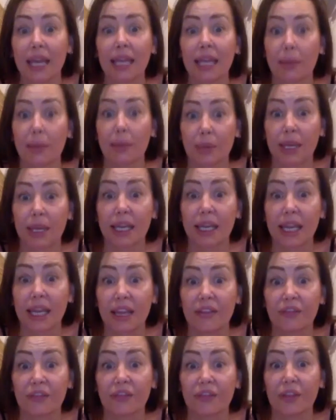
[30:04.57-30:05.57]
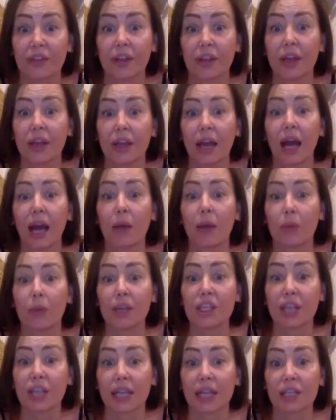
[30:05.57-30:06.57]
that belief, and we
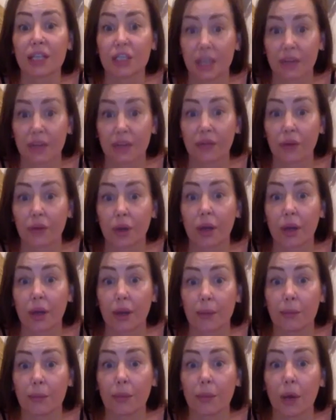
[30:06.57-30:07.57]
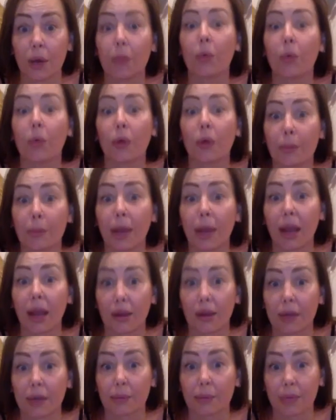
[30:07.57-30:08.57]
change that for a more
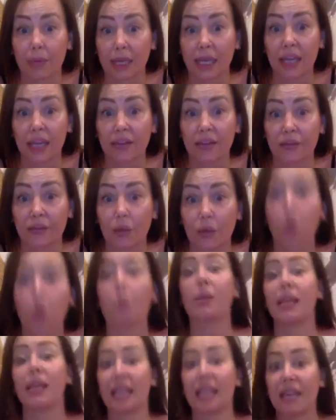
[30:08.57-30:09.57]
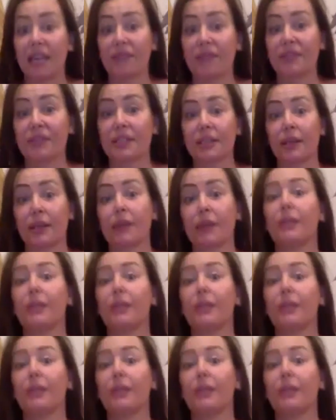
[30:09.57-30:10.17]
empowering belief, or beliefs,